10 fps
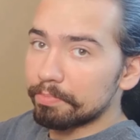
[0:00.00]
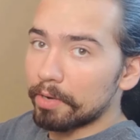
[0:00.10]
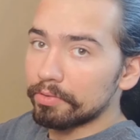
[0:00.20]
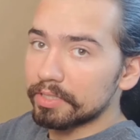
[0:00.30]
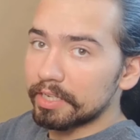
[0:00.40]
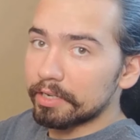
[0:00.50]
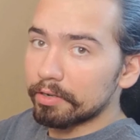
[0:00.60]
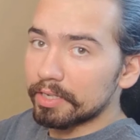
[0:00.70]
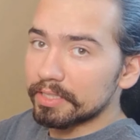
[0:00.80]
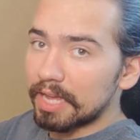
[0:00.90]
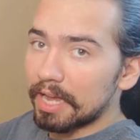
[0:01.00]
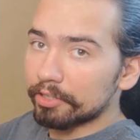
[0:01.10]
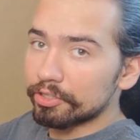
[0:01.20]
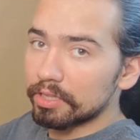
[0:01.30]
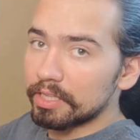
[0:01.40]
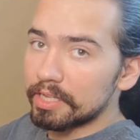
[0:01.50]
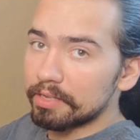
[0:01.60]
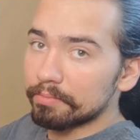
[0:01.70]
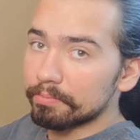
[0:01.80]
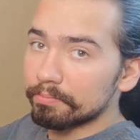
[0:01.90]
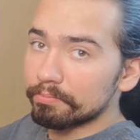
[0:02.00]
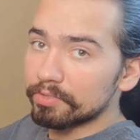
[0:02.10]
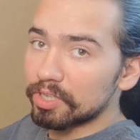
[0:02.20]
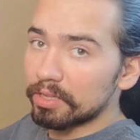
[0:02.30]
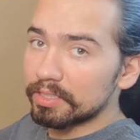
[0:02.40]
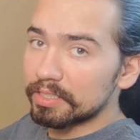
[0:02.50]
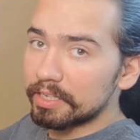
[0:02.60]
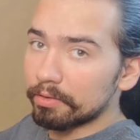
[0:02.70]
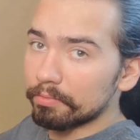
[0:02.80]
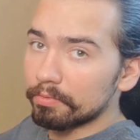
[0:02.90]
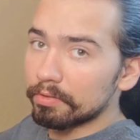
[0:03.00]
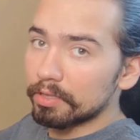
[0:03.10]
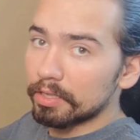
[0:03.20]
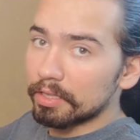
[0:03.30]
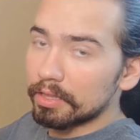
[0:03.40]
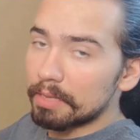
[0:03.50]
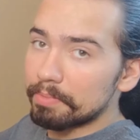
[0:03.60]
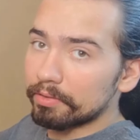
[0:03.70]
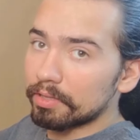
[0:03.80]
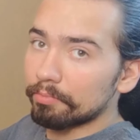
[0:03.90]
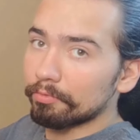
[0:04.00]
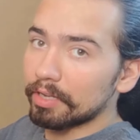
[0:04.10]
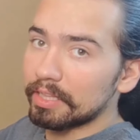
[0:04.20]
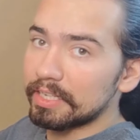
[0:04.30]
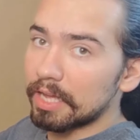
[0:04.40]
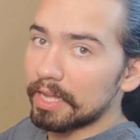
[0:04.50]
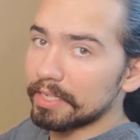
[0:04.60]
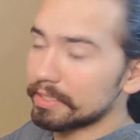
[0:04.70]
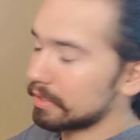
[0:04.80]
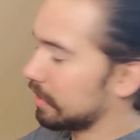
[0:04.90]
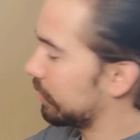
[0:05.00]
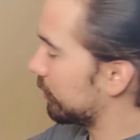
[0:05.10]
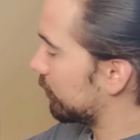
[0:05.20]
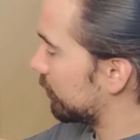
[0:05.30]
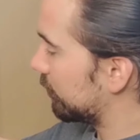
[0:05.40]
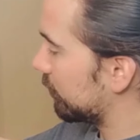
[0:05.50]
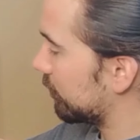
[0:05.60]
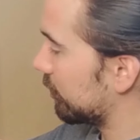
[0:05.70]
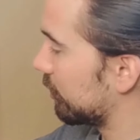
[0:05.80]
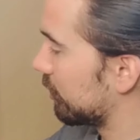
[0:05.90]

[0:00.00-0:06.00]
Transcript: post here is actually solid steel. They built them really nice. It's a